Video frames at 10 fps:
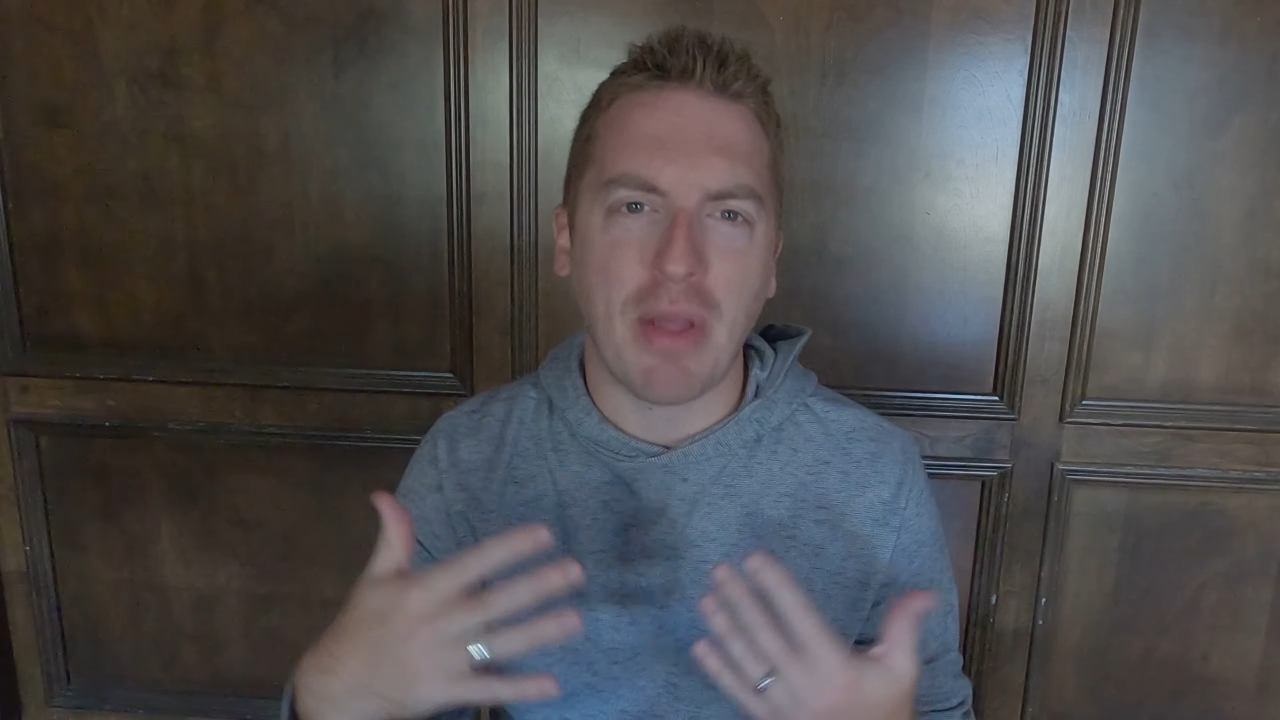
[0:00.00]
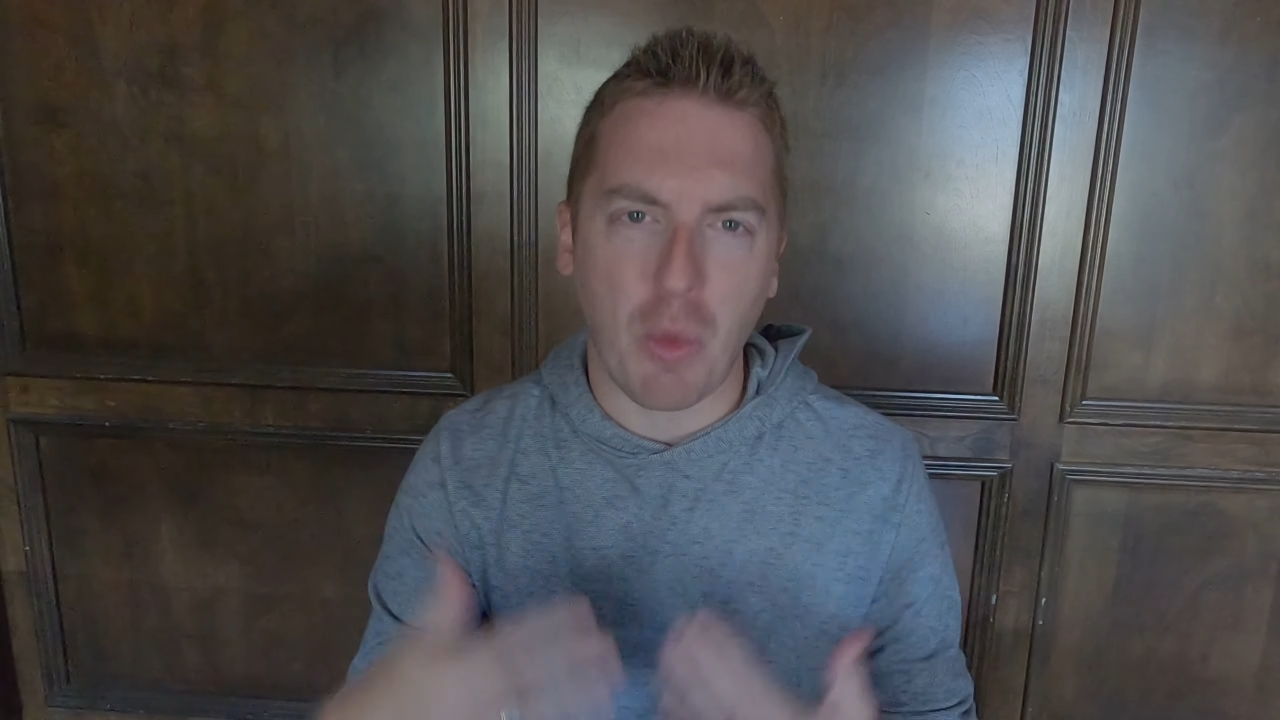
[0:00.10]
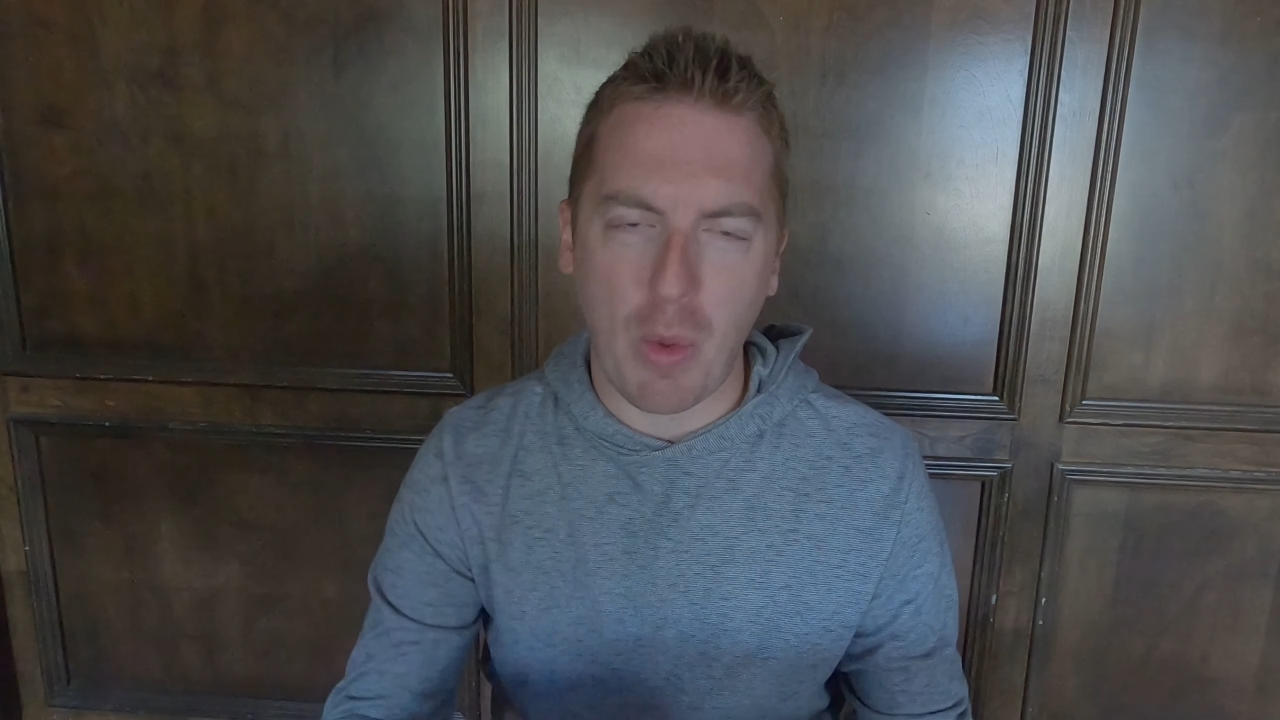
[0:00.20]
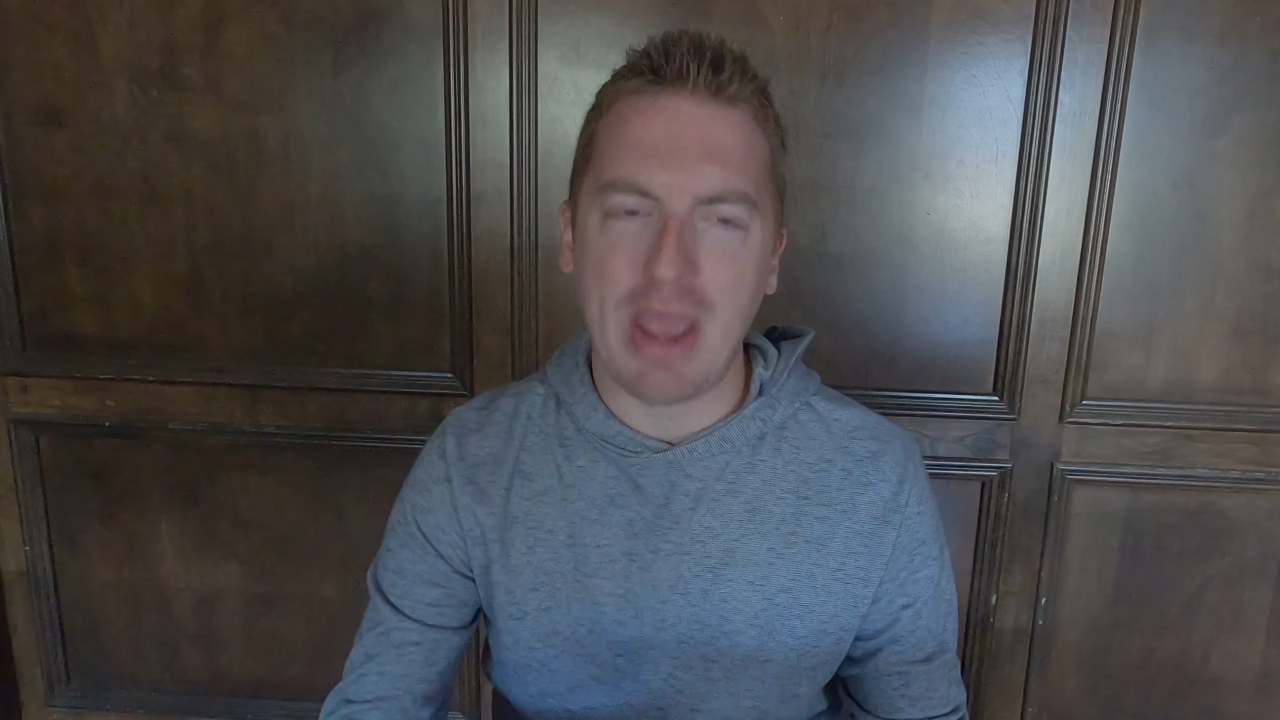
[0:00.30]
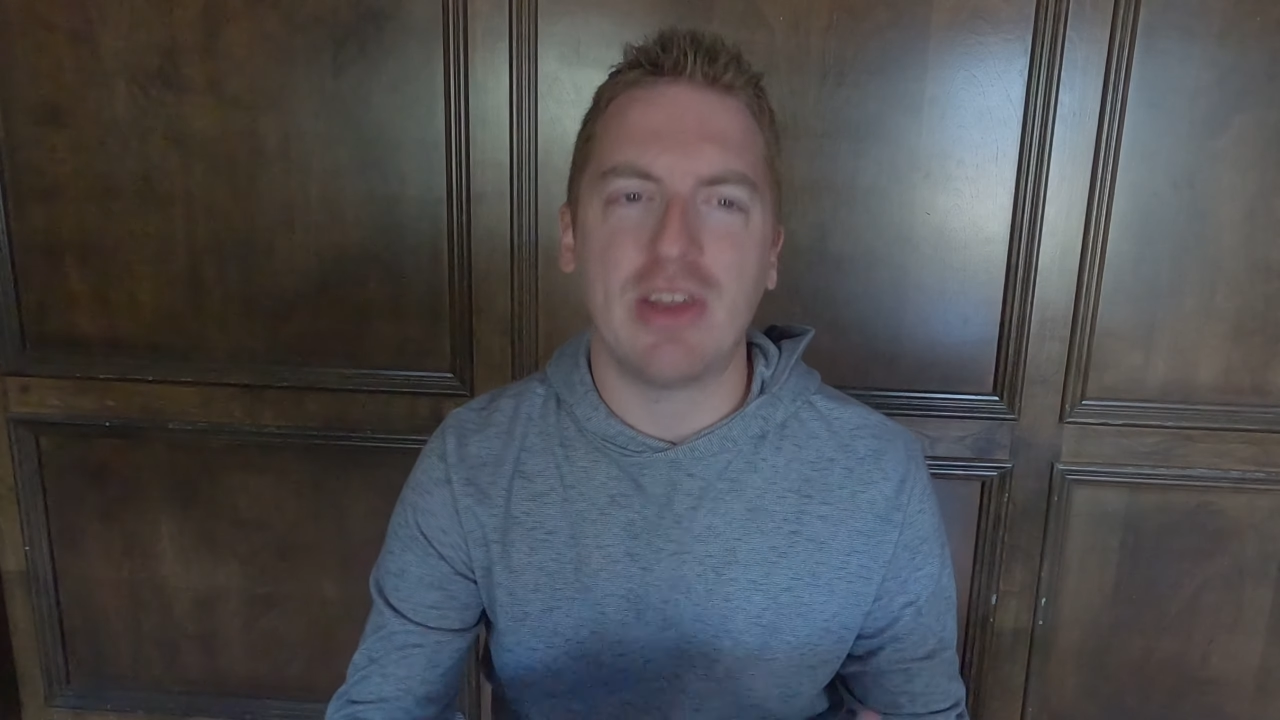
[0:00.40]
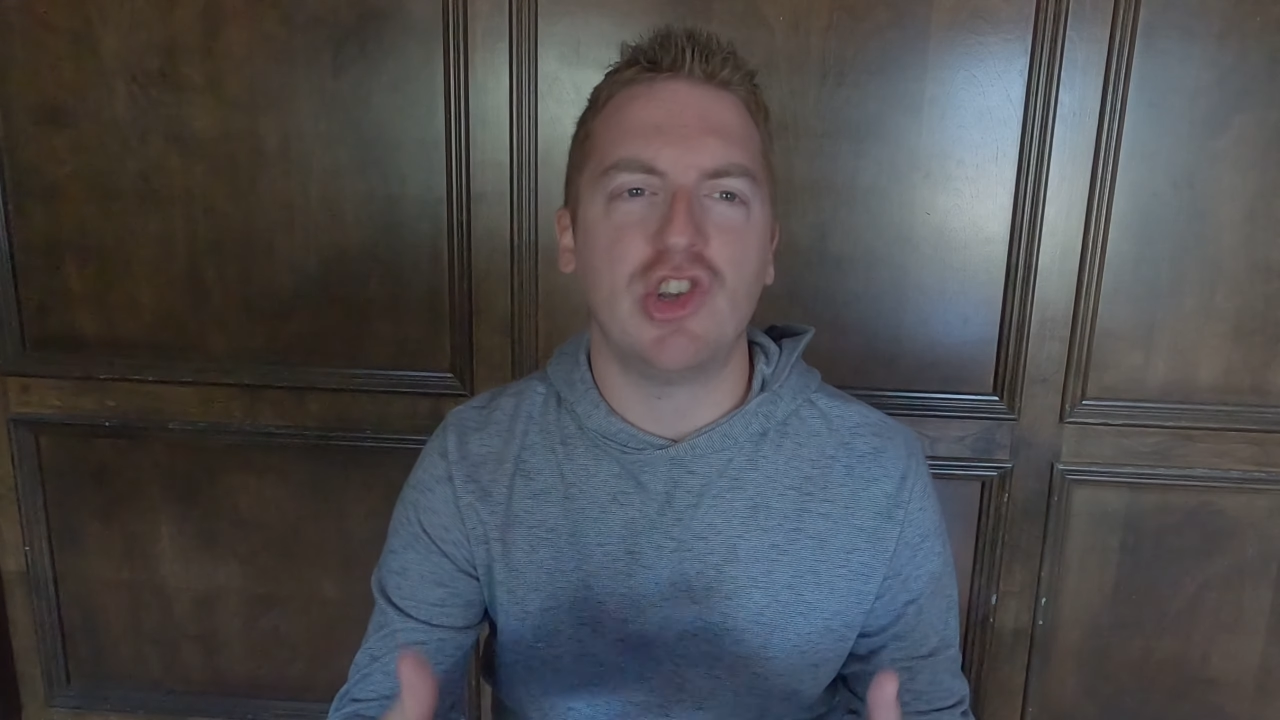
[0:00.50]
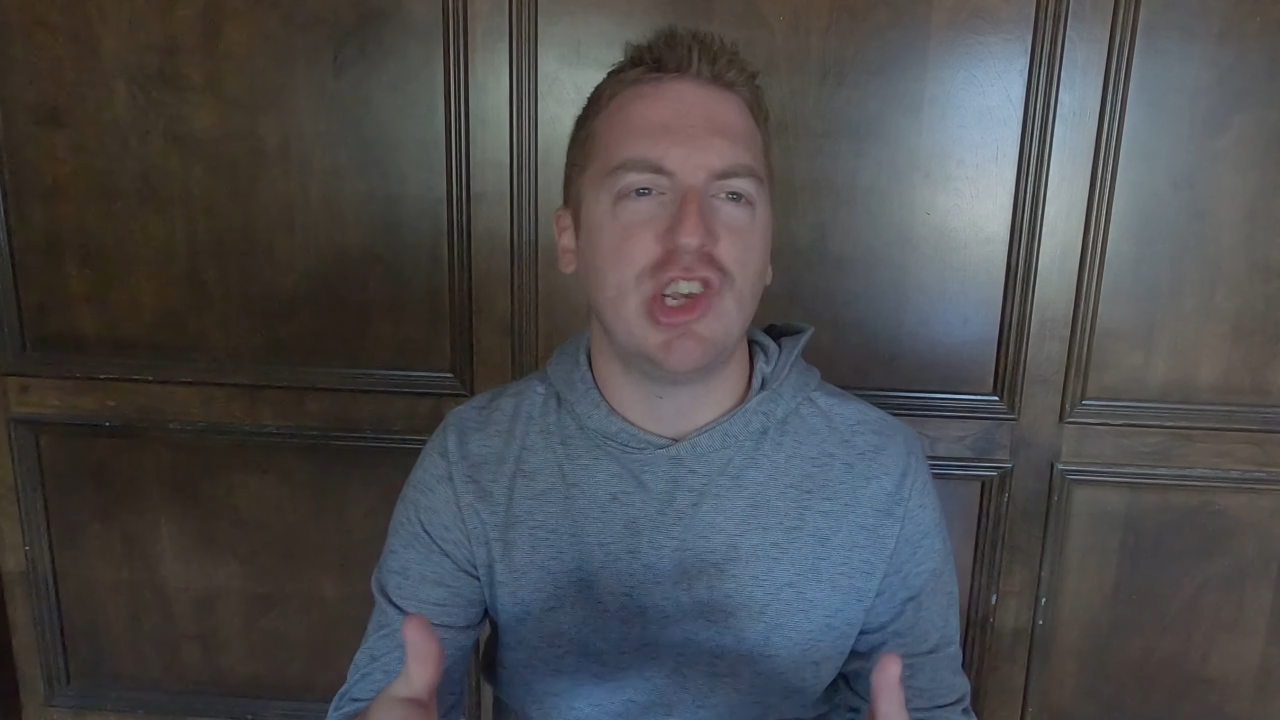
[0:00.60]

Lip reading: They wake